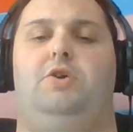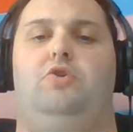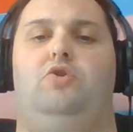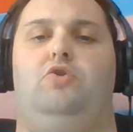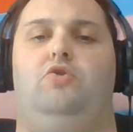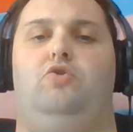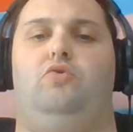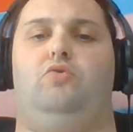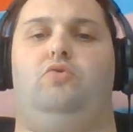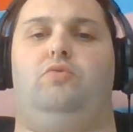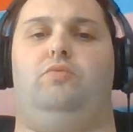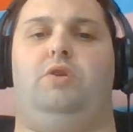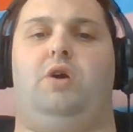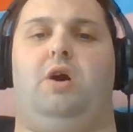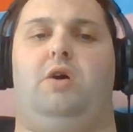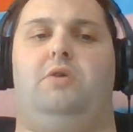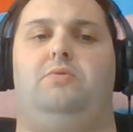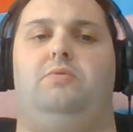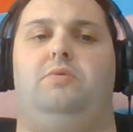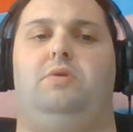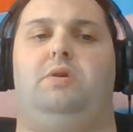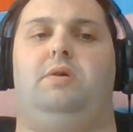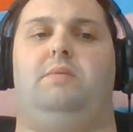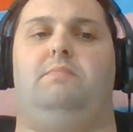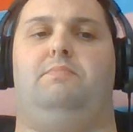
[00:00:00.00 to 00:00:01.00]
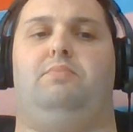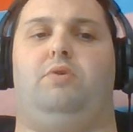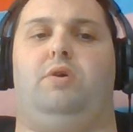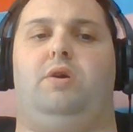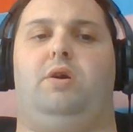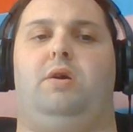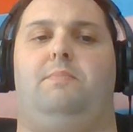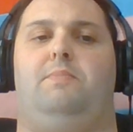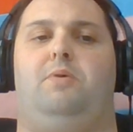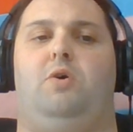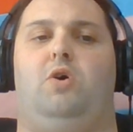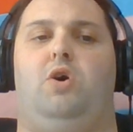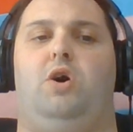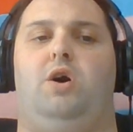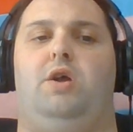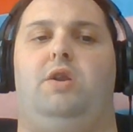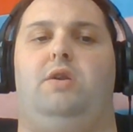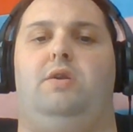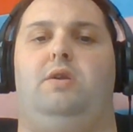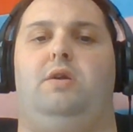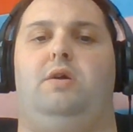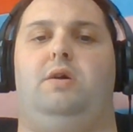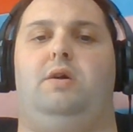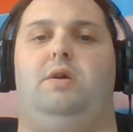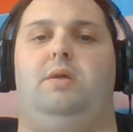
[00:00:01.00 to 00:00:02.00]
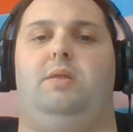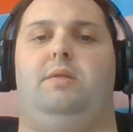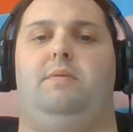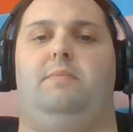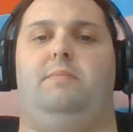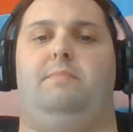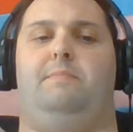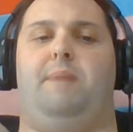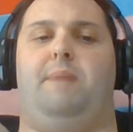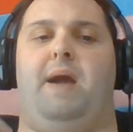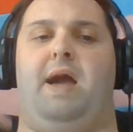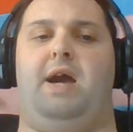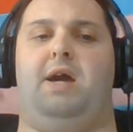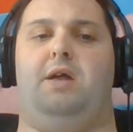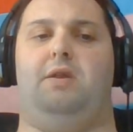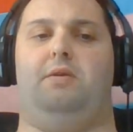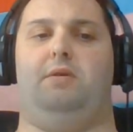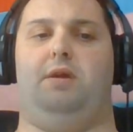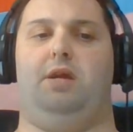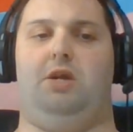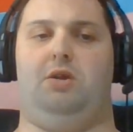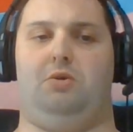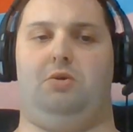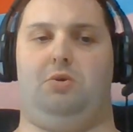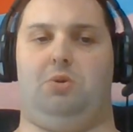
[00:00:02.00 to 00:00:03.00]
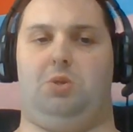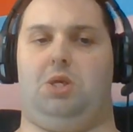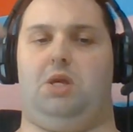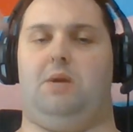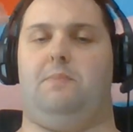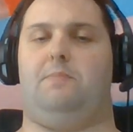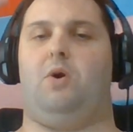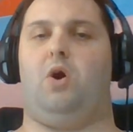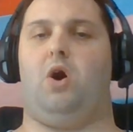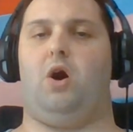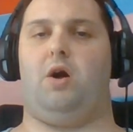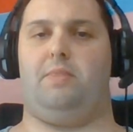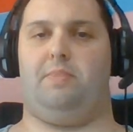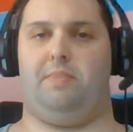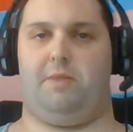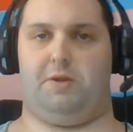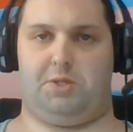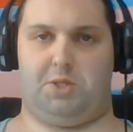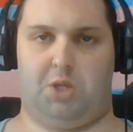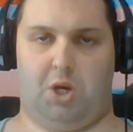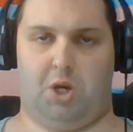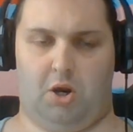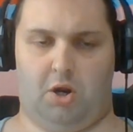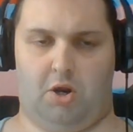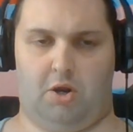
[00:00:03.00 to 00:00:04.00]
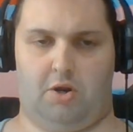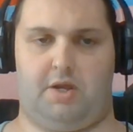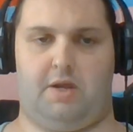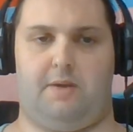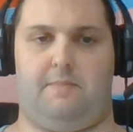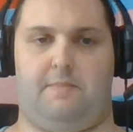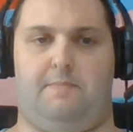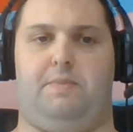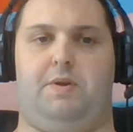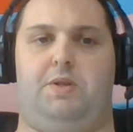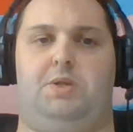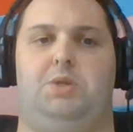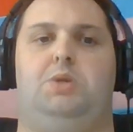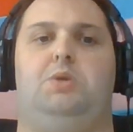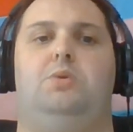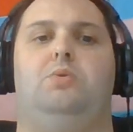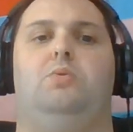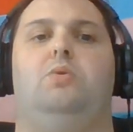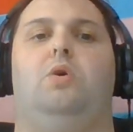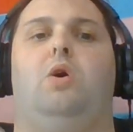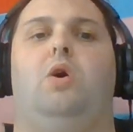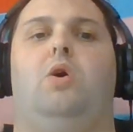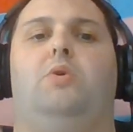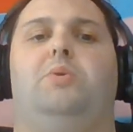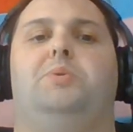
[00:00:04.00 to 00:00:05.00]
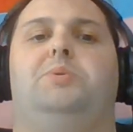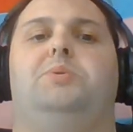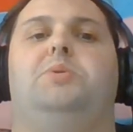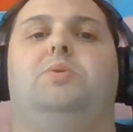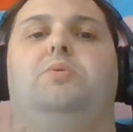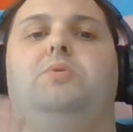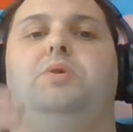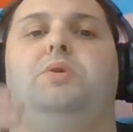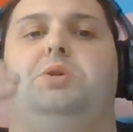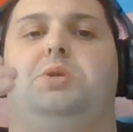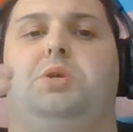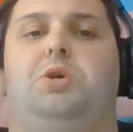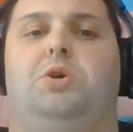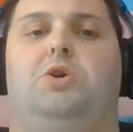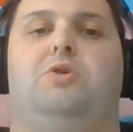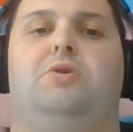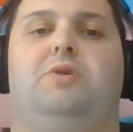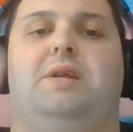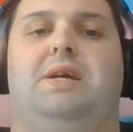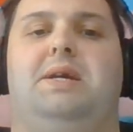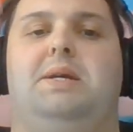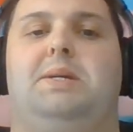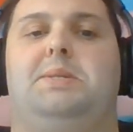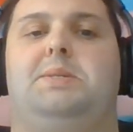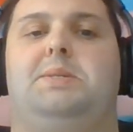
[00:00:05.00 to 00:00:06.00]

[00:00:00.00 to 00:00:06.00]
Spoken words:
you not only bring upon bad energy upon the target, but you also in turn